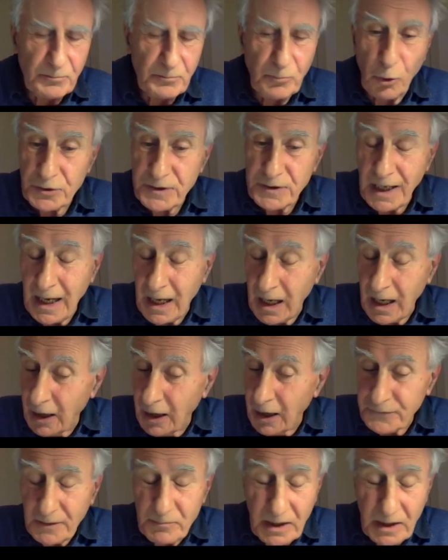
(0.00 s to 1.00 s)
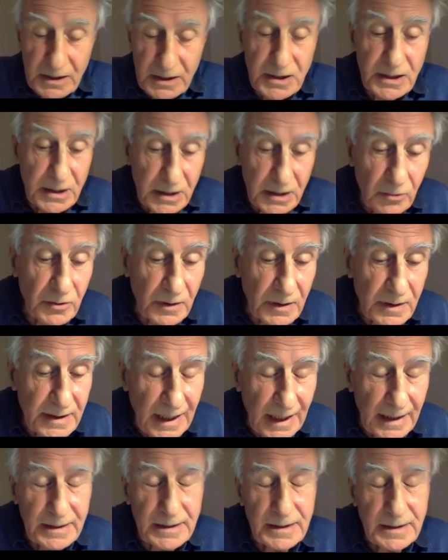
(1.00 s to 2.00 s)
bought a, after being
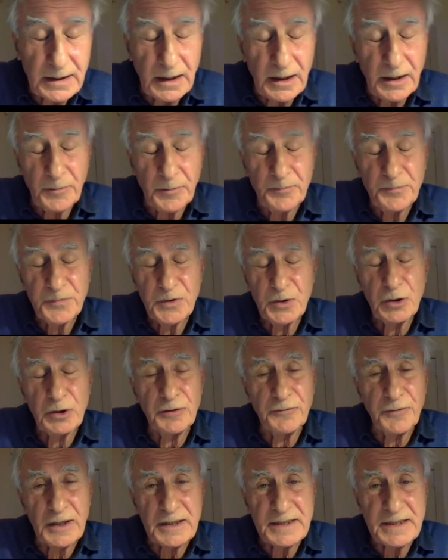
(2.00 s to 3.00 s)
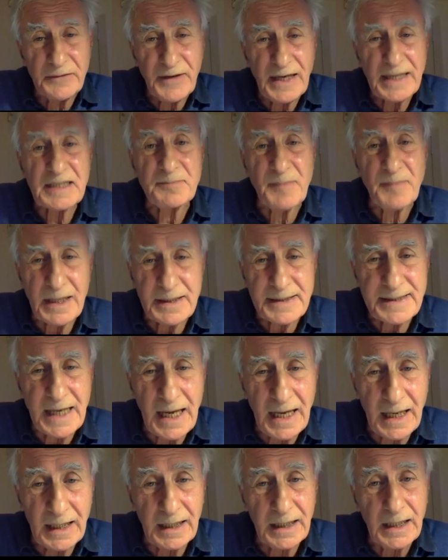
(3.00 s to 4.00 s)
students at the University of
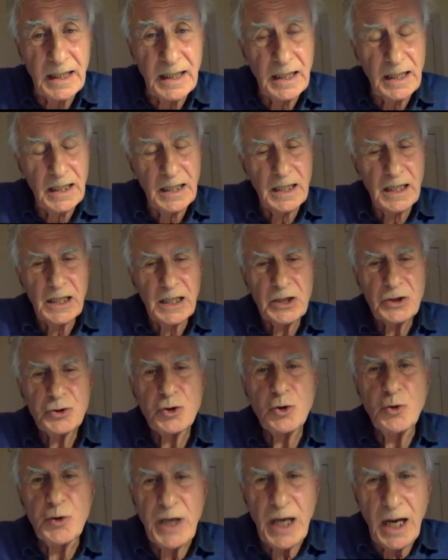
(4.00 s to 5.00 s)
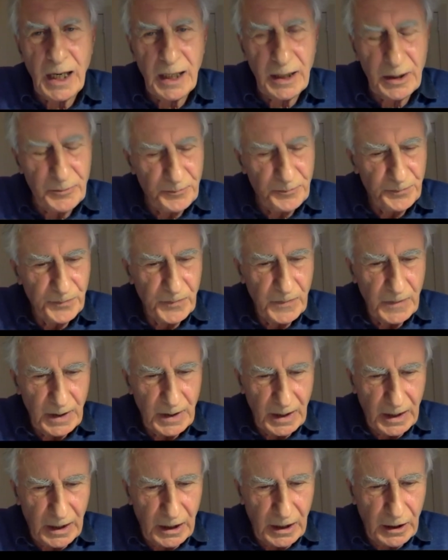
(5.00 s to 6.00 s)
Aix-Marseille, two young
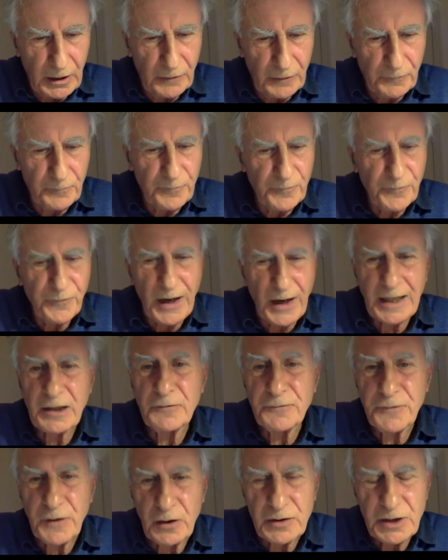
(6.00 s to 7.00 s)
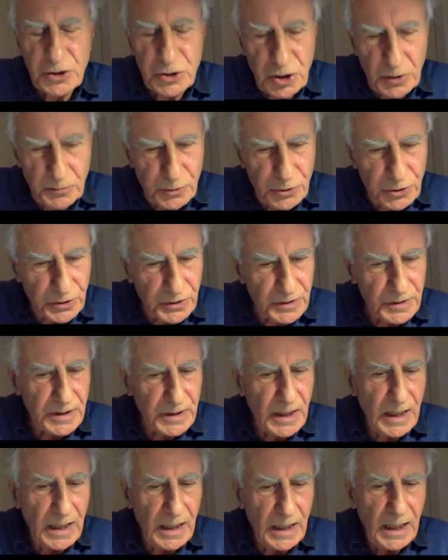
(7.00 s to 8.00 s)
Francophone
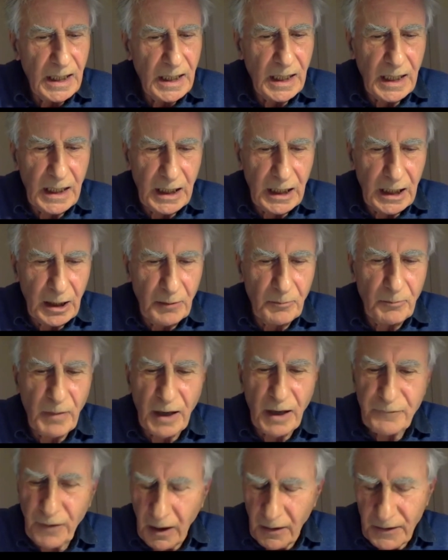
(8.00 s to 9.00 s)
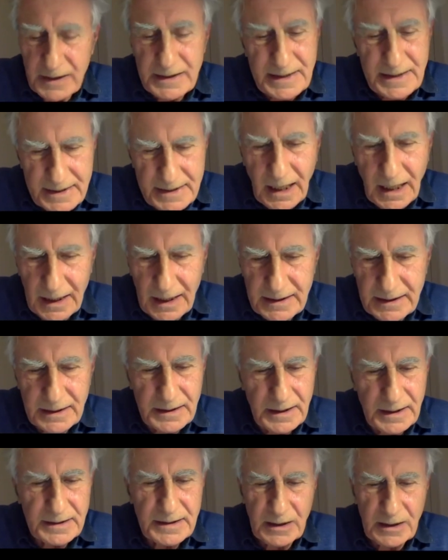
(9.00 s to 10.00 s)
Egyptians, my father had
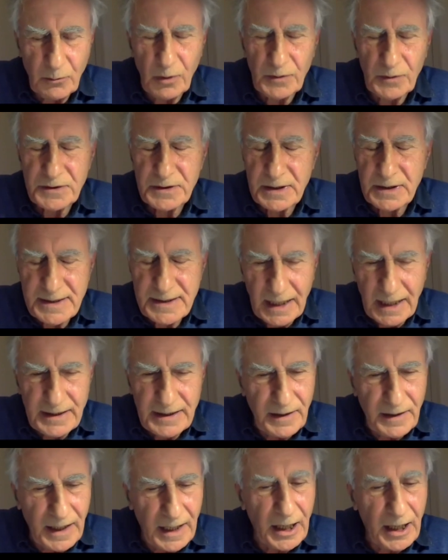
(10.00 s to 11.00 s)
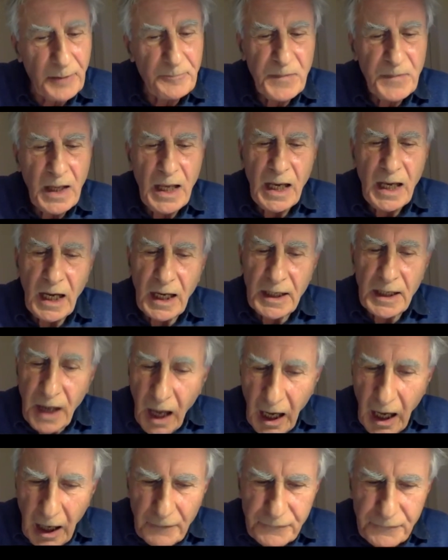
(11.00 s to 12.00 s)
decided that he wanted to study there. And
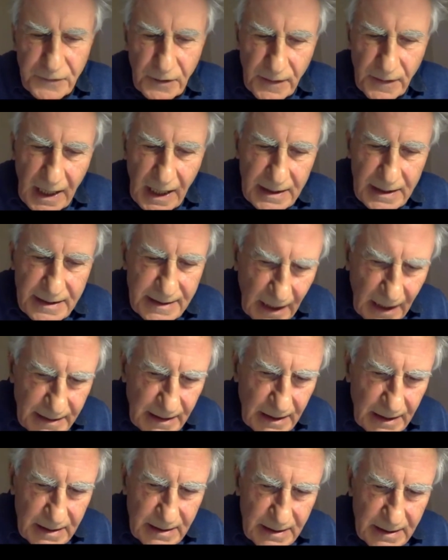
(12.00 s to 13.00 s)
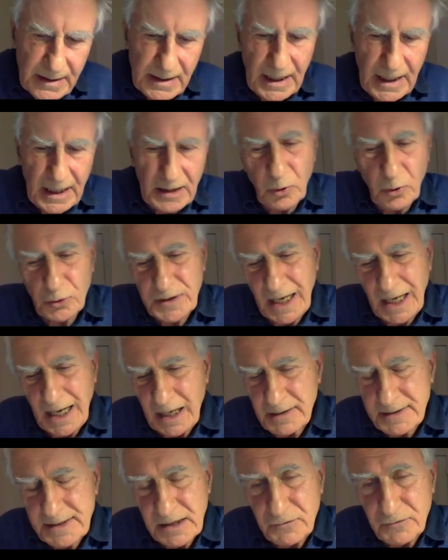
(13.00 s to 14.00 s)
after their studies, they'd bought a
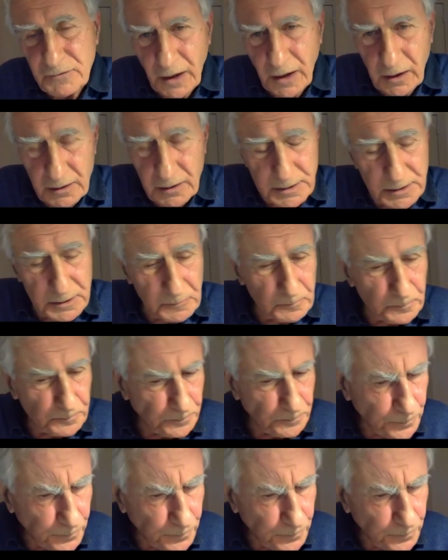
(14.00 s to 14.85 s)
house in Vence.